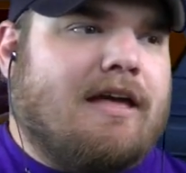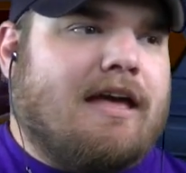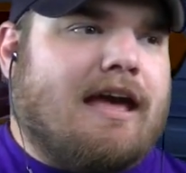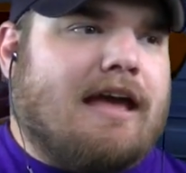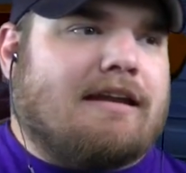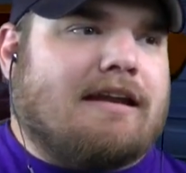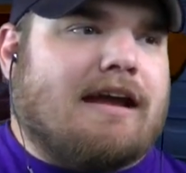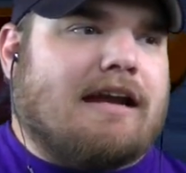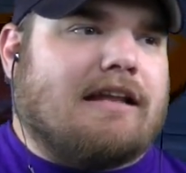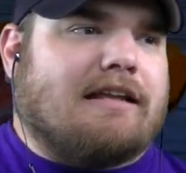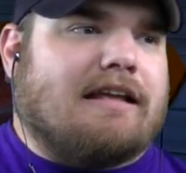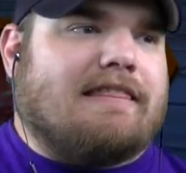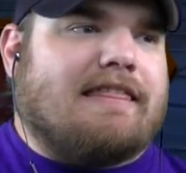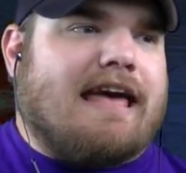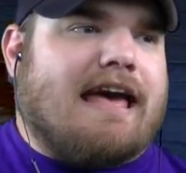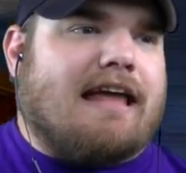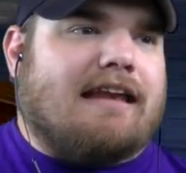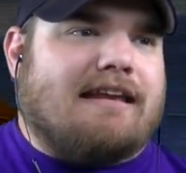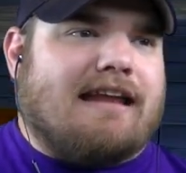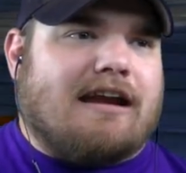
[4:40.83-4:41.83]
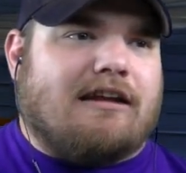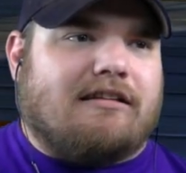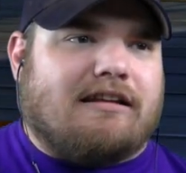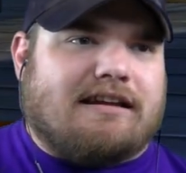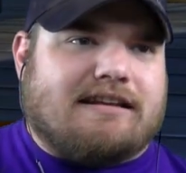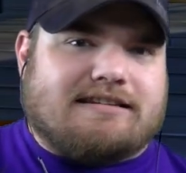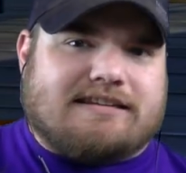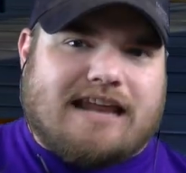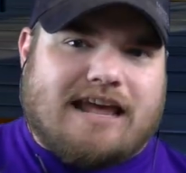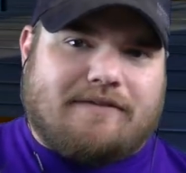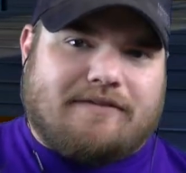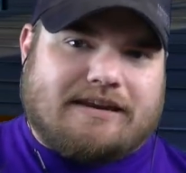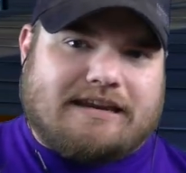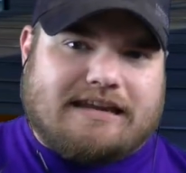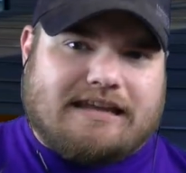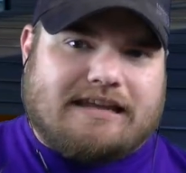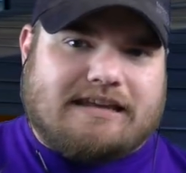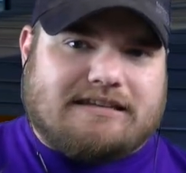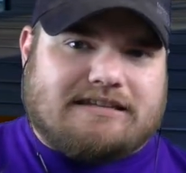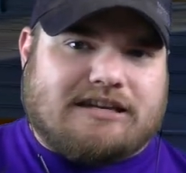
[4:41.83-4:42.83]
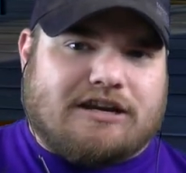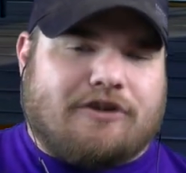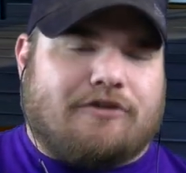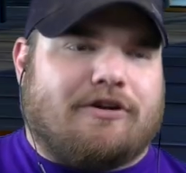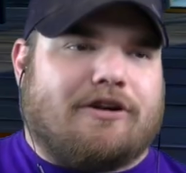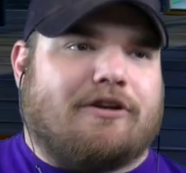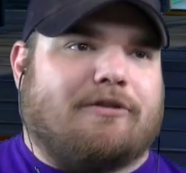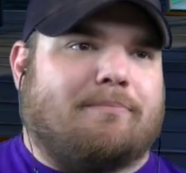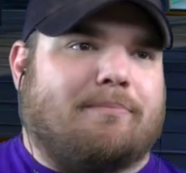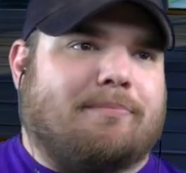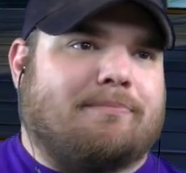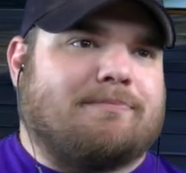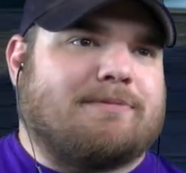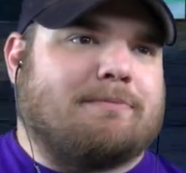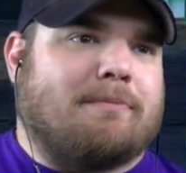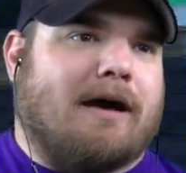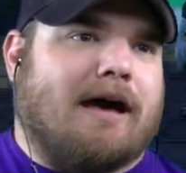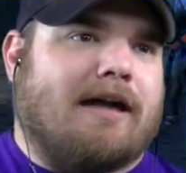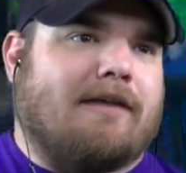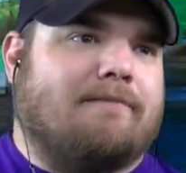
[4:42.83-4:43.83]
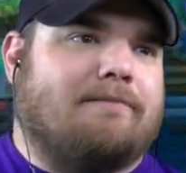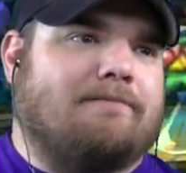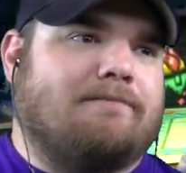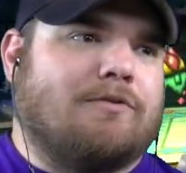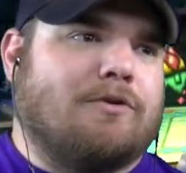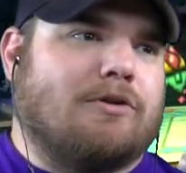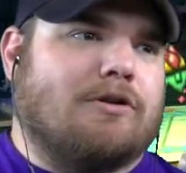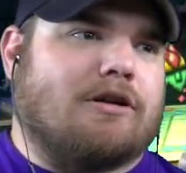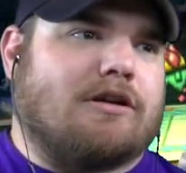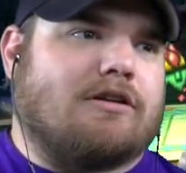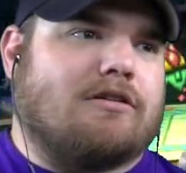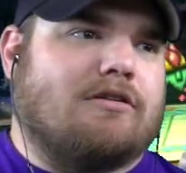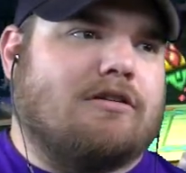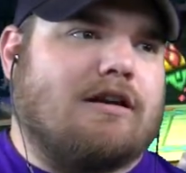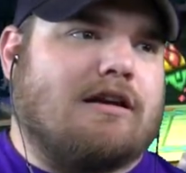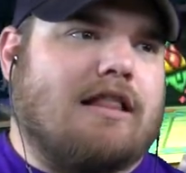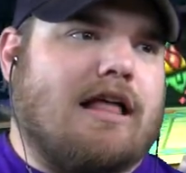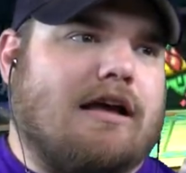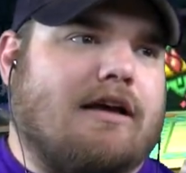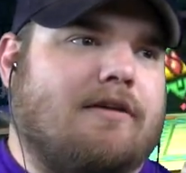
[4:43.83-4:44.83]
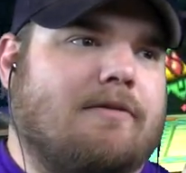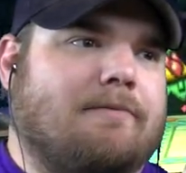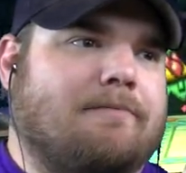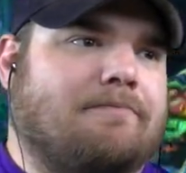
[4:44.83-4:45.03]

And not only that, not only does it have an interior spot, look, a clock.